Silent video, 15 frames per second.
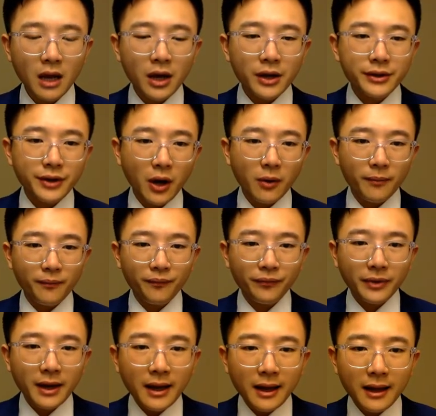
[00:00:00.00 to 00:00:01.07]
So
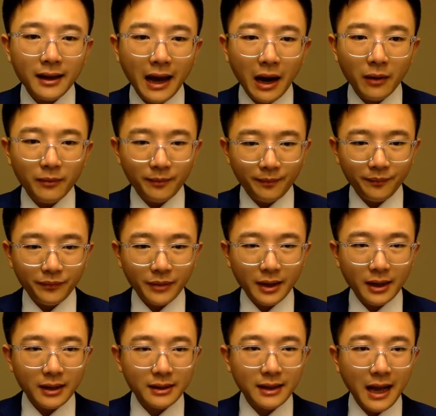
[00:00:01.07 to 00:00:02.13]

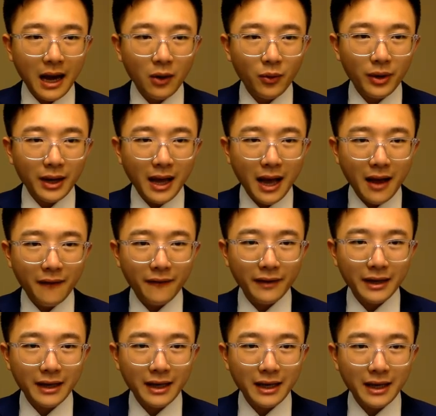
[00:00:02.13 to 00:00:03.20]
now we have
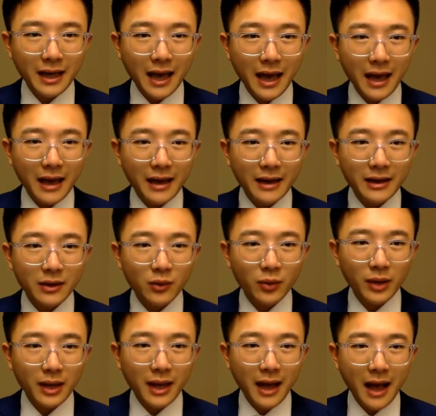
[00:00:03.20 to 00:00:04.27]
E and
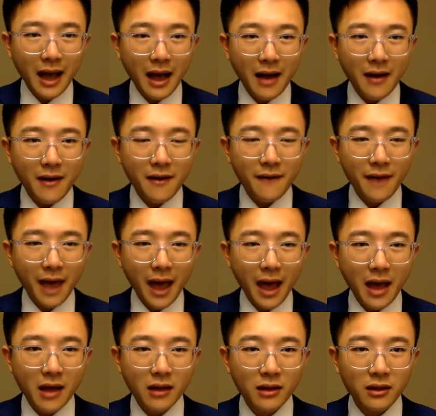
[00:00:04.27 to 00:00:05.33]
we have
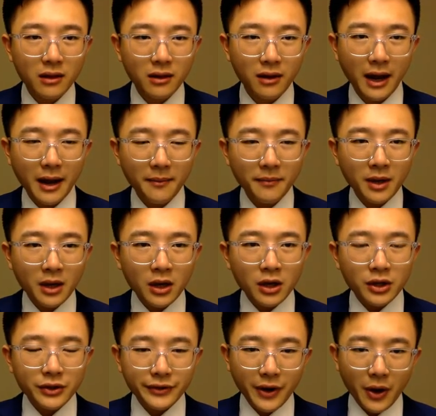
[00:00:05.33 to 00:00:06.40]
L. Okay,
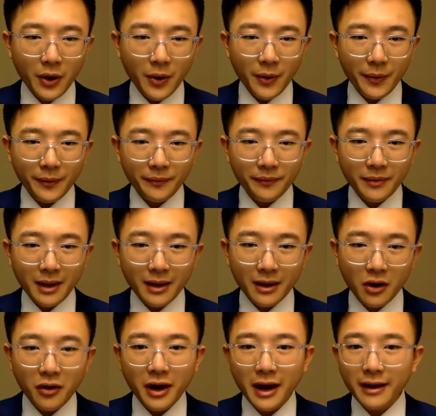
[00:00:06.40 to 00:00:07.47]
so
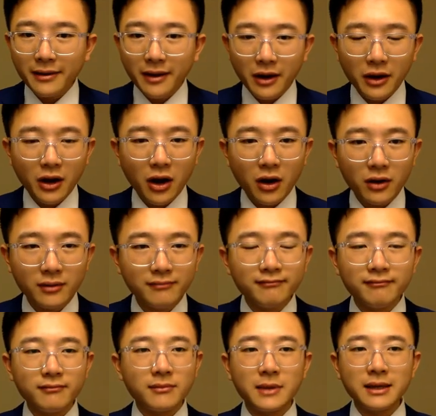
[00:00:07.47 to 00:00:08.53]
okay,
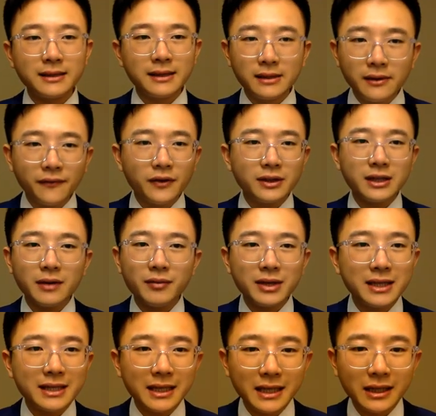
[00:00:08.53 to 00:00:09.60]
this is the first time we
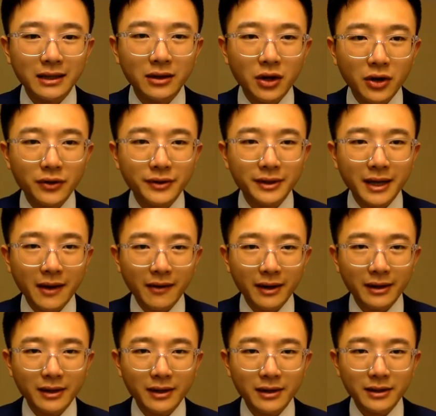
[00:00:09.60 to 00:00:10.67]
see those
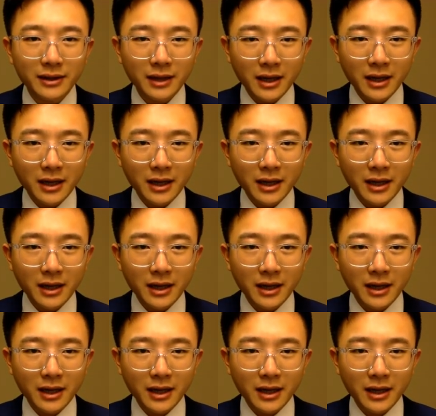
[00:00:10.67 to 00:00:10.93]
characters,